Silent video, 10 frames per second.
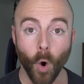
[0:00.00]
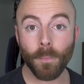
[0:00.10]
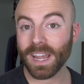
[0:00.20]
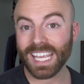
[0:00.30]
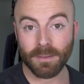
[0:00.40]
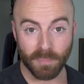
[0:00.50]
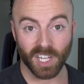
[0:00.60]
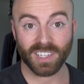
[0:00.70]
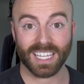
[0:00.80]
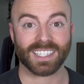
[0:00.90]
opening in
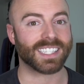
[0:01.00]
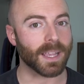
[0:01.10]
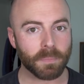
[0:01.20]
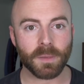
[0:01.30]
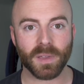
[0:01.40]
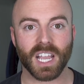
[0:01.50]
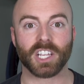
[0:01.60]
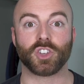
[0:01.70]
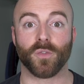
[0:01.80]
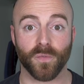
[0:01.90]
buildings simply
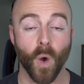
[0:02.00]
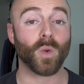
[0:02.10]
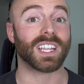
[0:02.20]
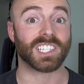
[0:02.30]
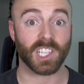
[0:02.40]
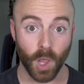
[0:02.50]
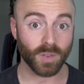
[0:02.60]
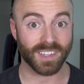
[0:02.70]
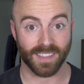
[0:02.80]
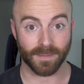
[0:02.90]
because your phone gets close to